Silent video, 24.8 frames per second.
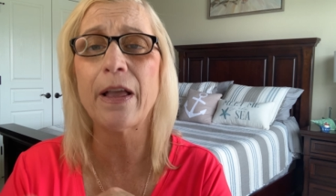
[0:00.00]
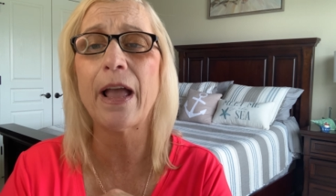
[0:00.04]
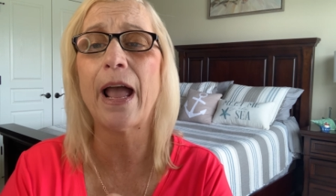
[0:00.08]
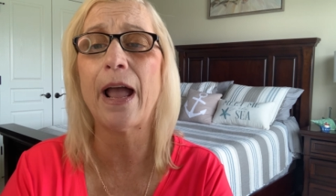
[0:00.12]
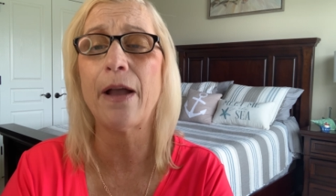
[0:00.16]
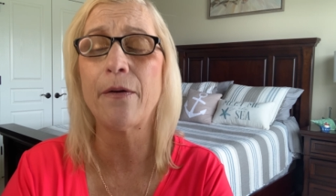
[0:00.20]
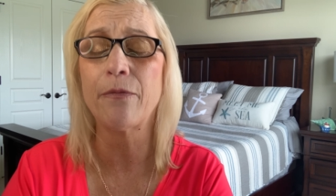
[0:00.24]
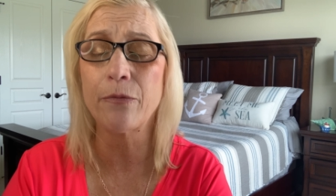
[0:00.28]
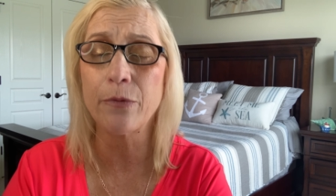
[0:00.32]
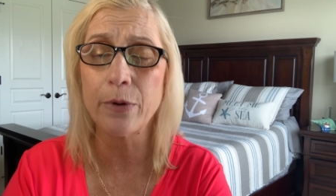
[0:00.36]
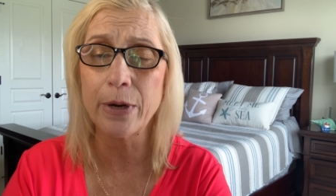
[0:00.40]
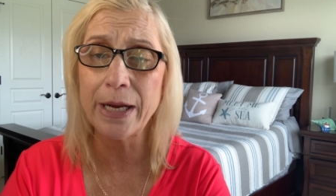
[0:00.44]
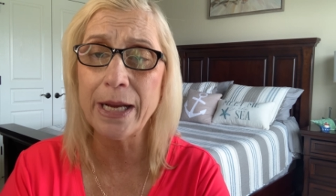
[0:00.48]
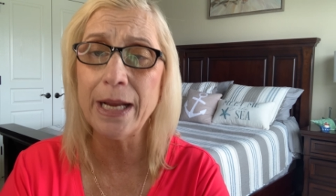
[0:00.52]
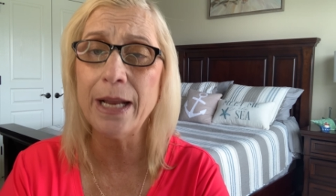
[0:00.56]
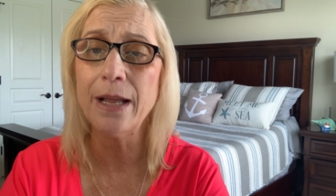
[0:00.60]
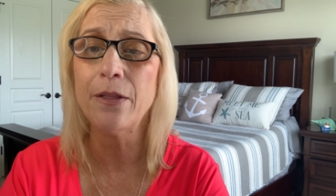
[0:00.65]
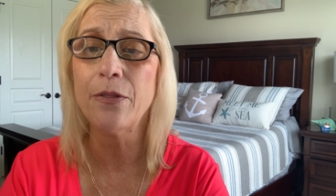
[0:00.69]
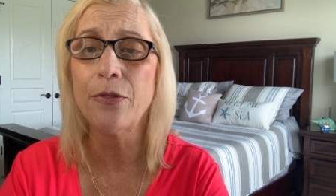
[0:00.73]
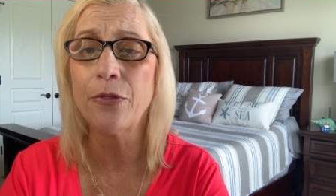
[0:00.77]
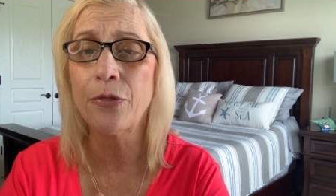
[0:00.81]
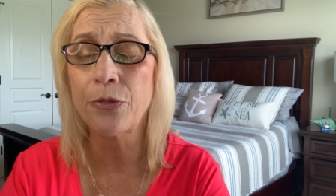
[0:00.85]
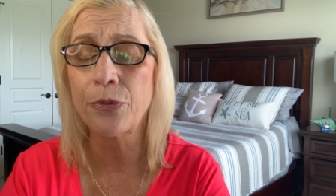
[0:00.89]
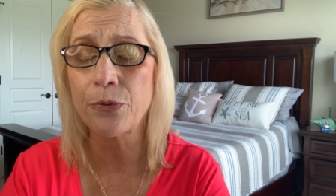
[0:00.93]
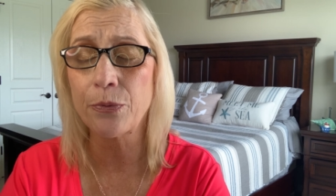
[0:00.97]
every
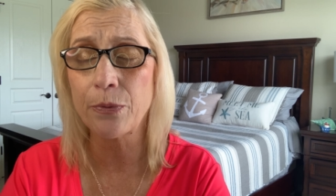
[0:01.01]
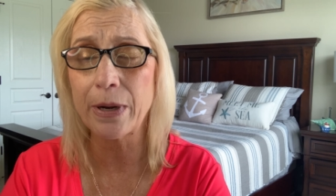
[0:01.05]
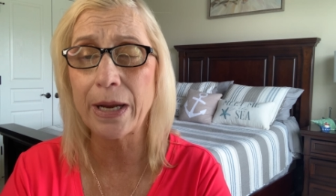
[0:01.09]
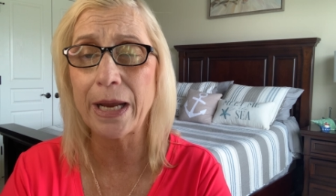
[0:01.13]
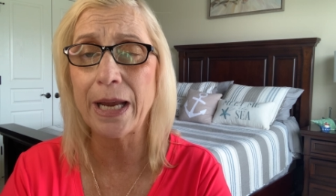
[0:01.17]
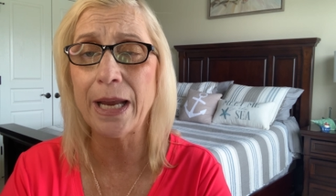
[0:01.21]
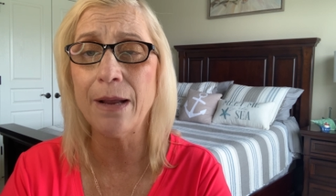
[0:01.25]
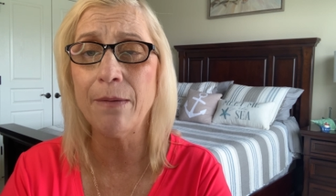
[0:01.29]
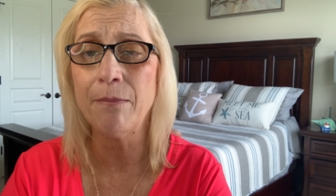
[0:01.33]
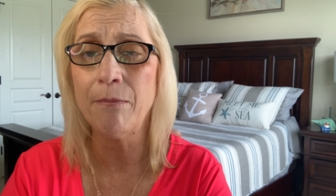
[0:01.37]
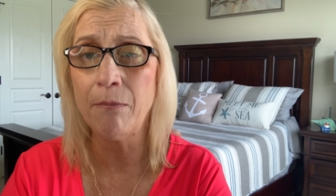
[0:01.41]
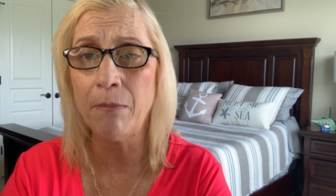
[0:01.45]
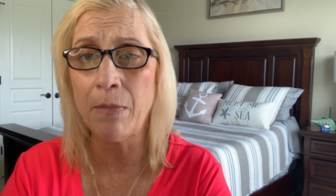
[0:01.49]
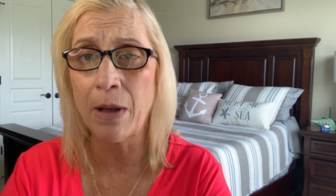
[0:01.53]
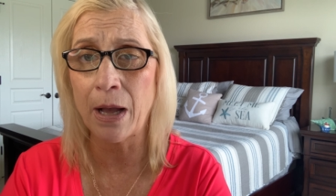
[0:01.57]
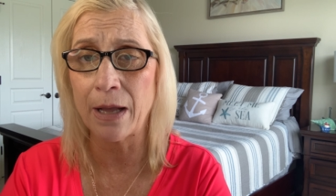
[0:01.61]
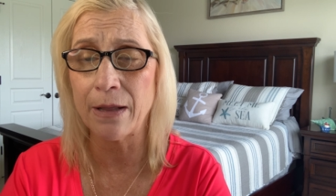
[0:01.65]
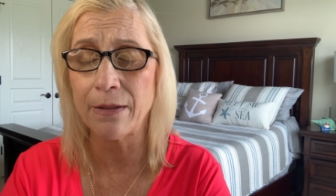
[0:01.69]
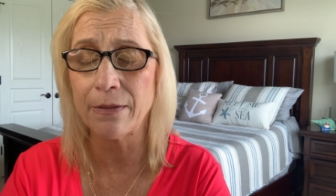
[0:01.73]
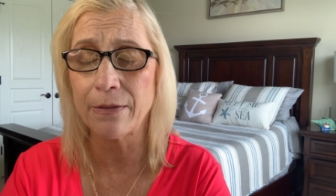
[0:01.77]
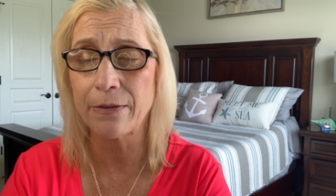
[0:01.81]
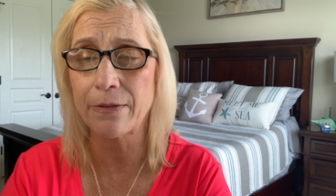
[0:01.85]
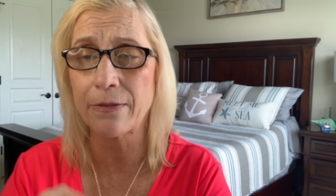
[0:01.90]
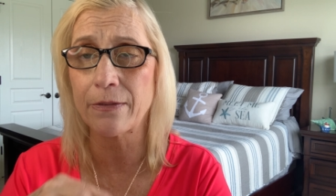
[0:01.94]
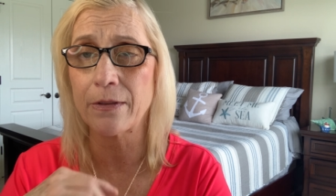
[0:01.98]
three
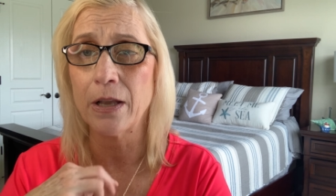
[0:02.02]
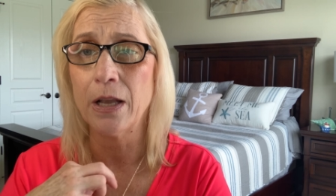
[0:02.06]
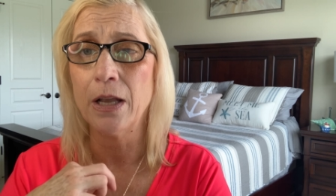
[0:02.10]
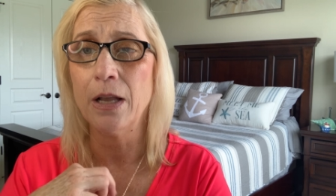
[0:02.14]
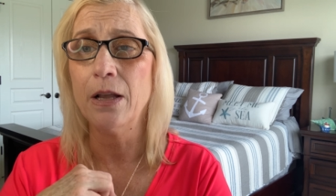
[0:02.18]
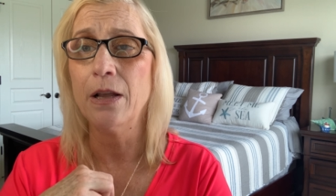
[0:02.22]
months.